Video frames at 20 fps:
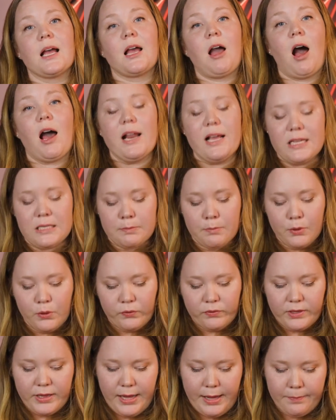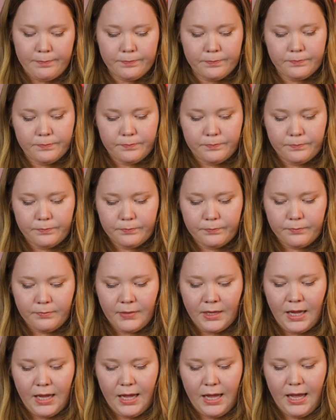God has moved them.
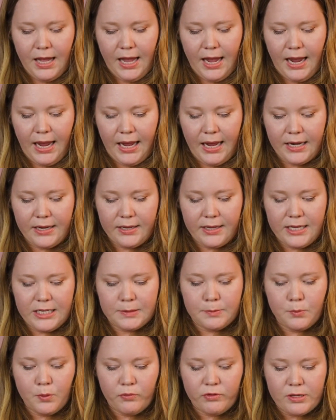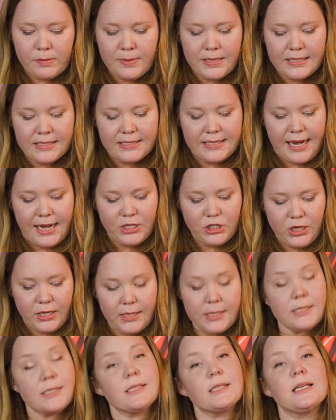And he's moved them in
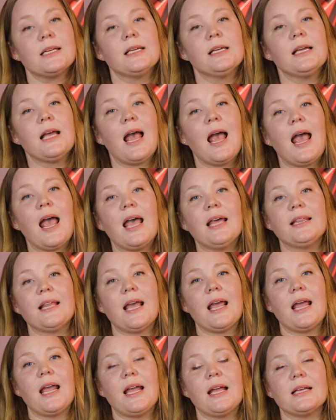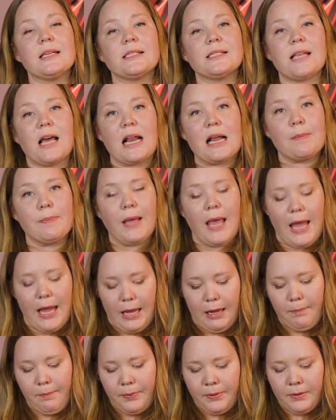stages. And they set up
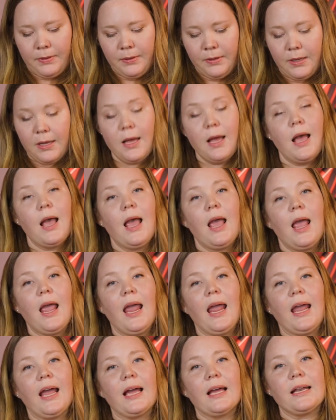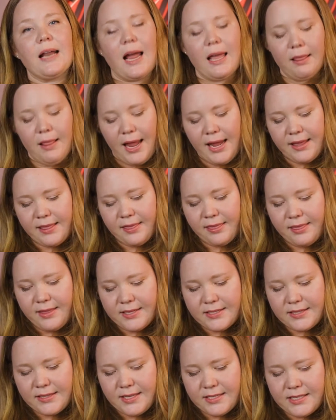camp. And I like
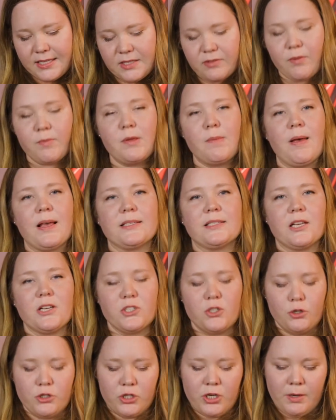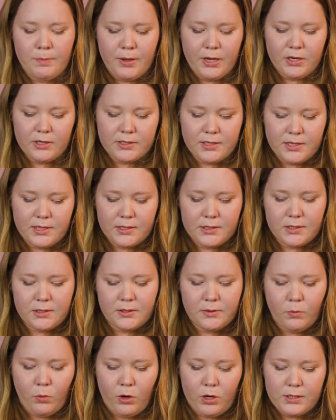this. This is from the Message, Eugene Peterson's
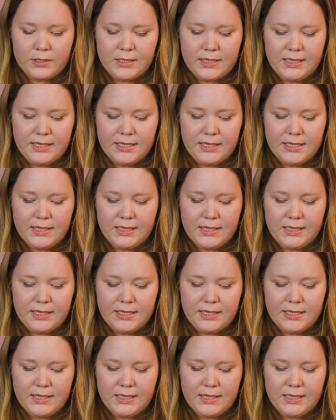words.